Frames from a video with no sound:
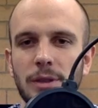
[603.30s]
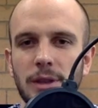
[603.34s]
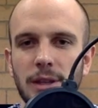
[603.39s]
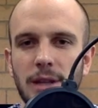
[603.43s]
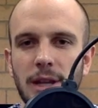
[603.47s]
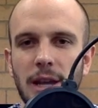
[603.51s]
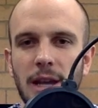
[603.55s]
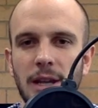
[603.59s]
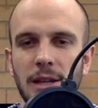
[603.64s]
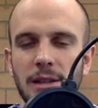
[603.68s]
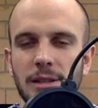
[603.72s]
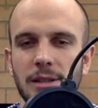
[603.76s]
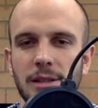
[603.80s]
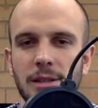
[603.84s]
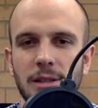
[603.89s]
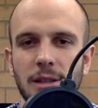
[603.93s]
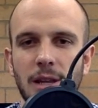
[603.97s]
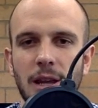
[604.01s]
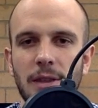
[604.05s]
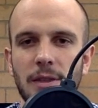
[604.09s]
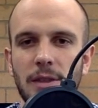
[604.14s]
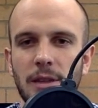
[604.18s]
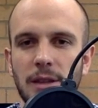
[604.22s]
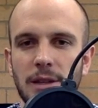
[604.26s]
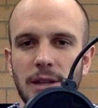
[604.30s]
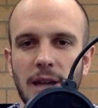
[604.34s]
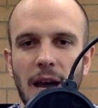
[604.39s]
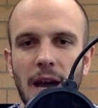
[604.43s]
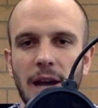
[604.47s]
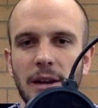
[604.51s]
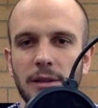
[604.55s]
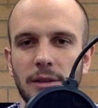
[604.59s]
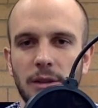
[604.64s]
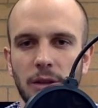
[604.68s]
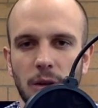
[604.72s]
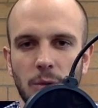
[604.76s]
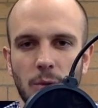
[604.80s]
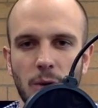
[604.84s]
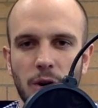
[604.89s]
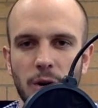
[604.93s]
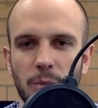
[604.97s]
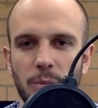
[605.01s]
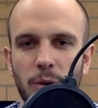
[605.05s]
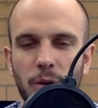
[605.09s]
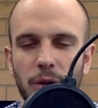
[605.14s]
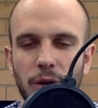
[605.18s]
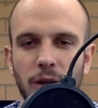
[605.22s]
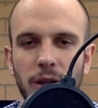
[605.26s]
the dates and the data that you want to
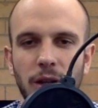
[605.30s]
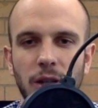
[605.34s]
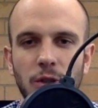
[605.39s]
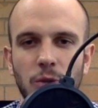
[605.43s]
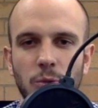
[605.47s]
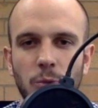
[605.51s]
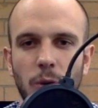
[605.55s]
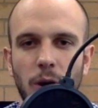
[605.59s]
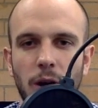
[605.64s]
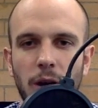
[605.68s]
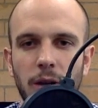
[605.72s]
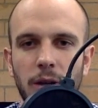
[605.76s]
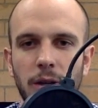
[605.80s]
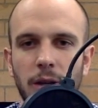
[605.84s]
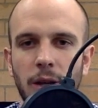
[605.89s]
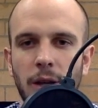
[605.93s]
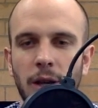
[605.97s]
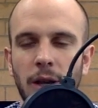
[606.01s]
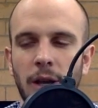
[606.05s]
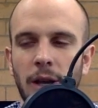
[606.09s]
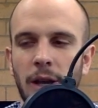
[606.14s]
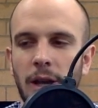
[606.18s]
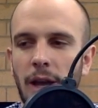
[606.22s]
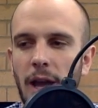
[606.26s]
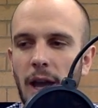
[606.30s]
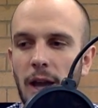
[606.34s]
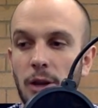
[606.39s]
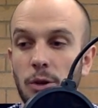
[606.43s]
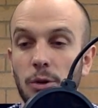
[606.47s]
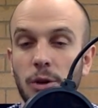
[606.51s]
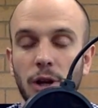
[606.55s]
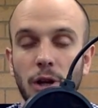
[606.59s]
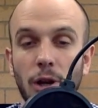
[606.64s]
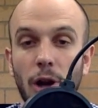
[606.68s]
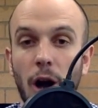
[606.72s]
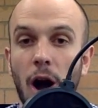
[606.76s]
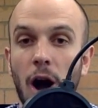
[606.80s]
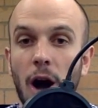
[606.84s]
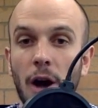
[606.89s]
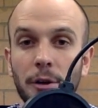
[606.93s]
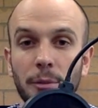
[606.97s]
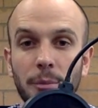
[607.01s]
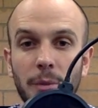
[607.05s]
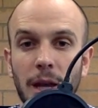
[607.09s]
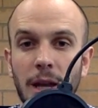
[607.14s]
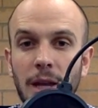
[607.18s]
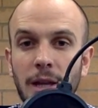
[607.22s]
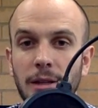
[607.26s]
put in each one, and you can
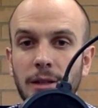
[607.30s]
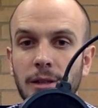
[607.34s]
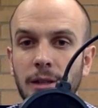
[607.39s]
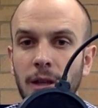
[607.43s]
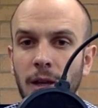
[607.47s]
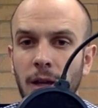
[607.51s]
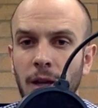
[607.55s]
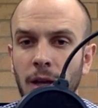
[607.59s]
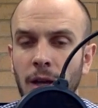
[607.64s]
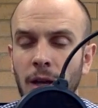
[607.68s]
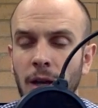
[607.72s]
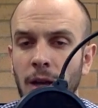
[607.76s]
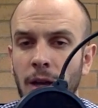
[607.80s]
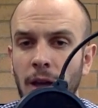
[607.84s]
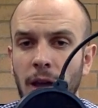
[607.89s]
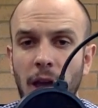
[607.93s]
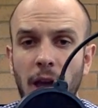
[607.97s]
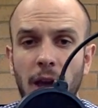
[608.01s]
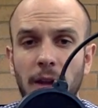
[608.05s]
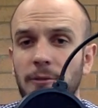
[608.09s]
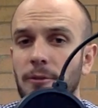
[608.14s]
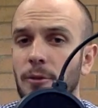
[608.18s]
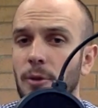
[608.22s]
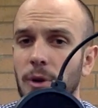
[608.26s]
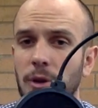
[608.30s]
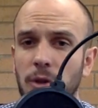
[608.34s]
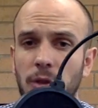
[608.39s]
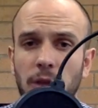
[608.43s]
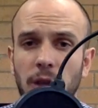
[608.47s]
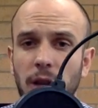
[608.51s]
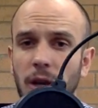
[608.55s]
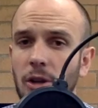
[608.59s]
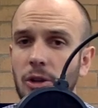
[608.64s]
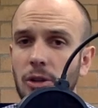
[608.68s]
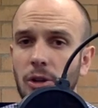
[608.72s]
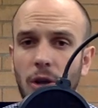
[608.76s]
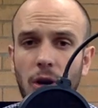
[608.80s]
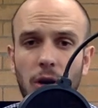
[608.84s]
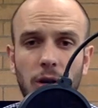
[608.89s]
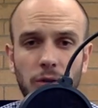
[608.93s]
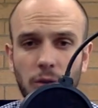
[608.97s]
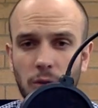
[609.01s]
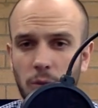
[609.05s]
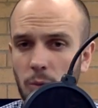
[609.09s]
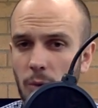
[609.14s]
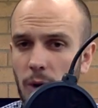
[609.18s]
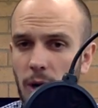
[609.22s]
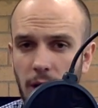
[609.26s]
automate everything along
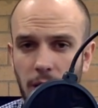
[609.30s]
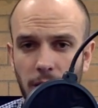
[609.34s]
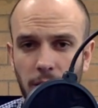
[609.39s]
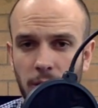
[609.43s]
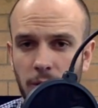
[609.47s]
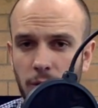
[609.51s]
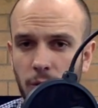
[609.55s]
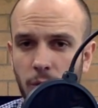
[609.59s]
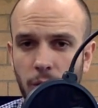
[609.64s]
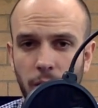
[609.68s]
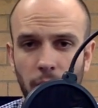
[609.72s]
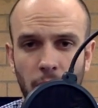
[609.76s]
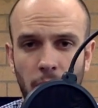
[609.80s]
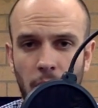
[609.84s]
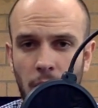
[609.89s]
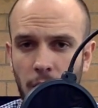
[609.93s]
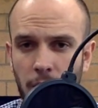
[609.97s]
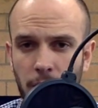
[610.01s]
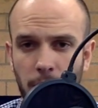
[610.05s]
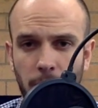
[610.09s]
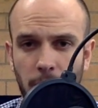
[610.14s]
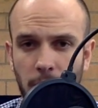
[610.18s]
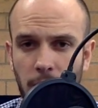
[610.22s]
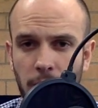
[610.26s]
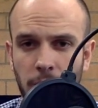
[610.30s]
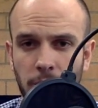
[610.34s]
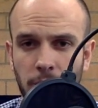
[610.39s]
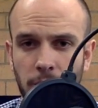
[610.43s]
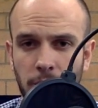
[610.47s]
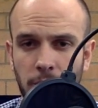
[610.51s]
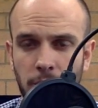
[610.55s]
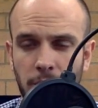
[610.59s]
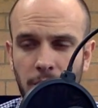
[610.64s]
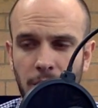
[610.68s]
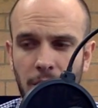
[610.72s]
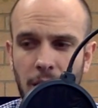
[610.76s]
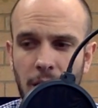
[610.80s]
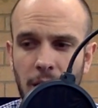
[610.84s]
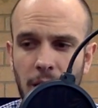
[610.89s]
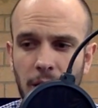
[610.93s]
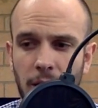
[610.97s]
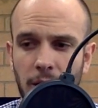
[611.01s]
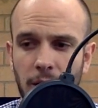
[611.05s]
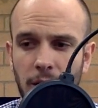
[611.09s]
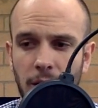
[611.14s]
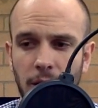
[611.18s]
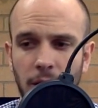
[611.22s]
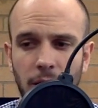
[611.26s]
the way. You can automate, and
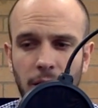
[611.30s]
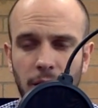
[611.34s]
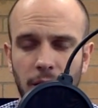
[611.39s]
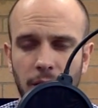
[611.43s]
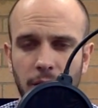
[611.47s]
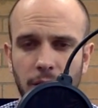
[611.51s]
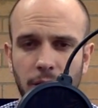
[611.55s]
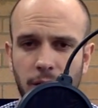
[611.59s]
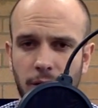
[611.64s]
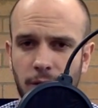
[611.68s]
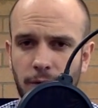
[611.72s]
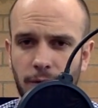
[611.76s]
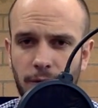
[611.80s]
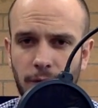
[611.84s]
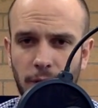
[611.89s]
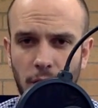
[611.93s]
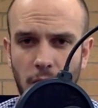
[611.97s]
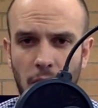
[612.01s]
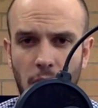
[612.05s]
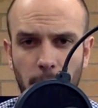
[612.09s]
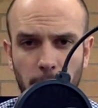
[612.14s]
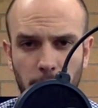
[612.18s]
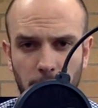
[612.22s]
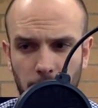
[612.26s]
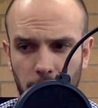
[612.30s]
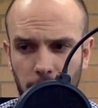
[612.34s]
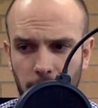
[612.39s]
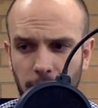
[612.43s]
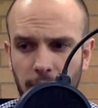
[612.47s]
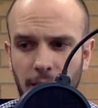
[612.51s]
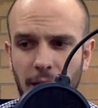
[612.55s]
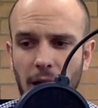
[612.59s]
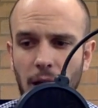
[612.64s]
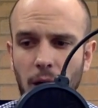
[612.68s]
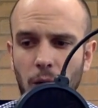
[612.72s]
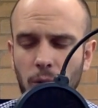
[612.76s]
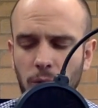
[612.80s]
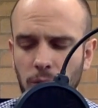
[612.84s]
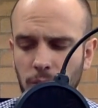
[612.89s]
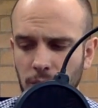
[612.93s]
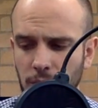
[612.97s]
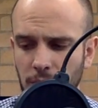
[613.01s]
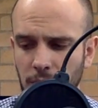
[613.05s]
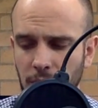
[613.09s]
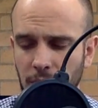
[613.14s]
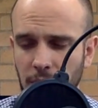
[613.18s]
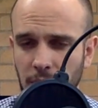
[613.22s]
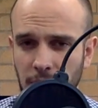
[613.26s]
it is phenomenal. Now,
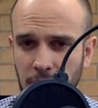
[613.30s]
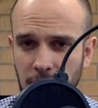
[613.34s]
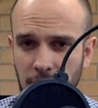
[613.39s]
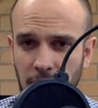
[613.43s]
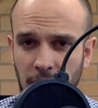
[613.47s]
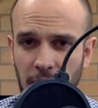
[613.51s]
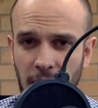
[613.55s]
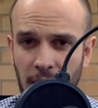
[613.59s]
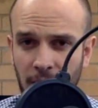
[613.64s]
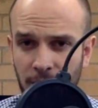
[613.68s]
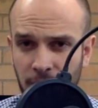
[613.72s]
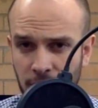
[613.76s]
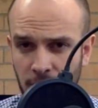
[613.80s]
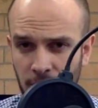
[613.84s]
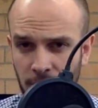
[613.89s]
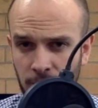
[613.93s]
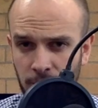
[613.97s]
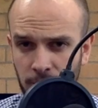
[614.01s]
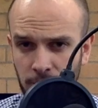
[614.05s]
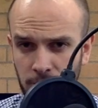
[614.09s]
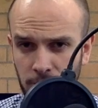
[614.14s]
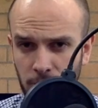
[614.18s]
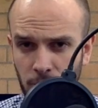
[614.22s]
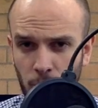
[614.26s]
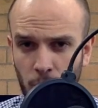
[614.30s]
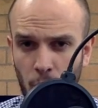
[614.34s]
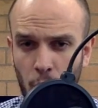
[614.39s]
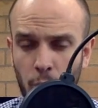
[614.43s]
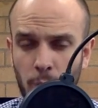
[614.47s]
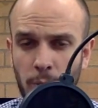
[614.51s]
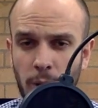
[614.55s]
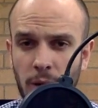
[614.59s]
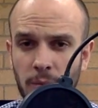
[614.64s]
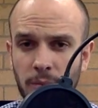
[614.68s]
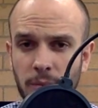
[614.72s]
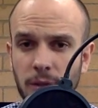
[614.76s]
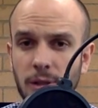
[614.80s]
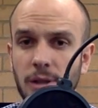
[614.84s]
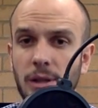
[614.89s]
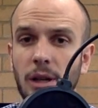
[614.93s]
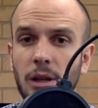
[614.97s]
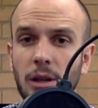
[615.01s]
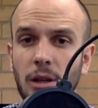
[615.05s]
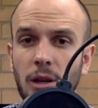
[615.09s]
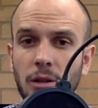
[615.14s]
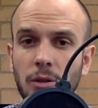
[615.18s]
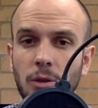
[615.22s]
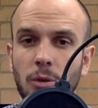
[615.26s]
Did it have some road bumps
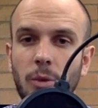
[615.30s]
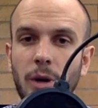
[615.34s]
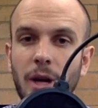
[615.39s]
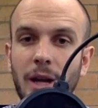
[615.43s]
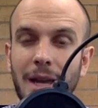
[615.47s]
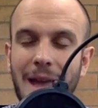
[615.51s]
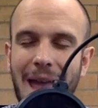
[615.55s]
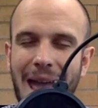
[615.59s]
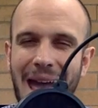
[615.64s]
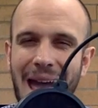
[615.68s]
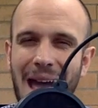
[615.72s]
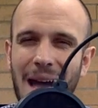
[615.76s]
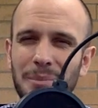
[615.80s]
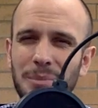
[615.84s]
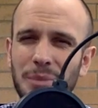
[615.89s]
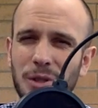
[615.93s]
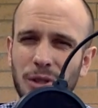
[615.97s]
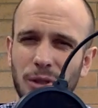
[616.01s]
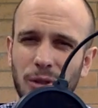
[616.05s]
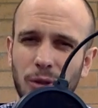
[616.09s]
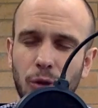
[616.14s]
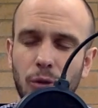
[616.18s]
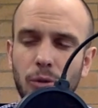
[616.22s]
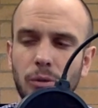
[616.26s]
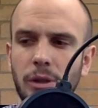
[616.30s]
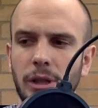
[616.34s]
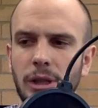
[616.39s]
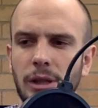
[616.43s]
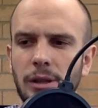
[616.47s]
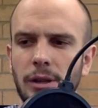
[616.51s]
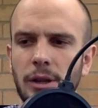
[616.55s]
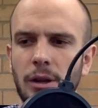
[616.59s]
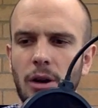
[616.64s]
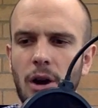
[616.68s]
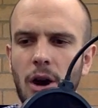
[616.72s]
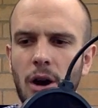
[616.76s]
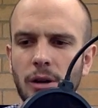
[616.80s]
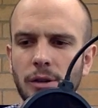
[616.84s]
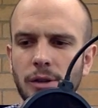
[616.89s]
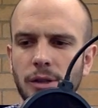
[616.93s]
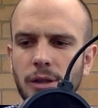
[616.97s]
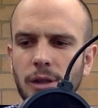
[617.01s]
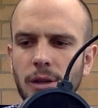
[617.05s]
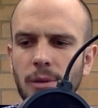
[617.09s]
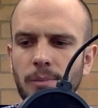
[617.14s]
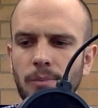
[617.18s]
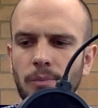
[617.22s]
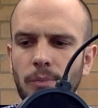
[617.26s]
along the way? Absolutely. There are
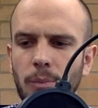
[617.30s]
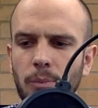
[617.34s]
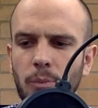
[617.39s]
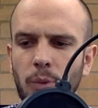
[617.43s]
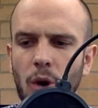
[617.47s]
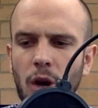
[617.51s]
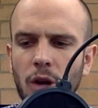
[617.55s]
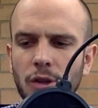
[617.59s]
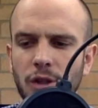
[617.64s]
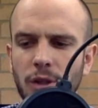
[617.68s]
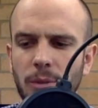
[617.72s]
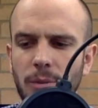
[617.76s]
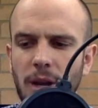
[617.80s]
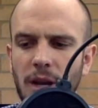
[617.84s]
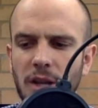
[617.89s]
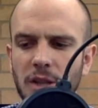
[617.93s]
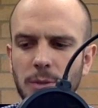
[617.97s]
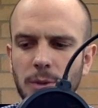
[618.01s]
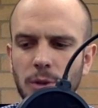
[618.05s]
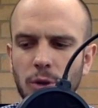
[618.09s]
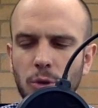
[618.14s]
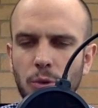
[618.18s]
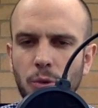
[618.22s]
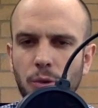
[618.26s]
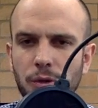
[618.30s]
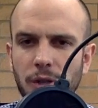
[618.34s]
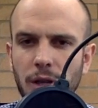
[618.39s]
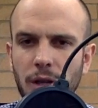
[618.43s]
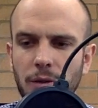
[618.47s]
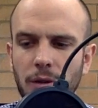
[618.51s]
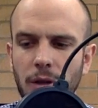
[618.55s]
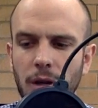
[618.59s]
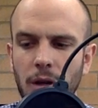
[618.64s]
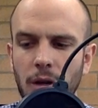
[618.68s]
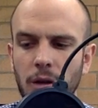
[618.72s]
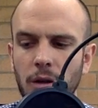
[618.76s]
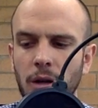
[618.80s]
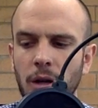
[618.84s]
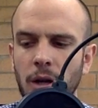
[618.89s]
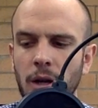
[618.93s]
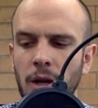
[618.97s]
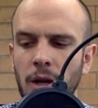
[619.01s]
some project management tools out there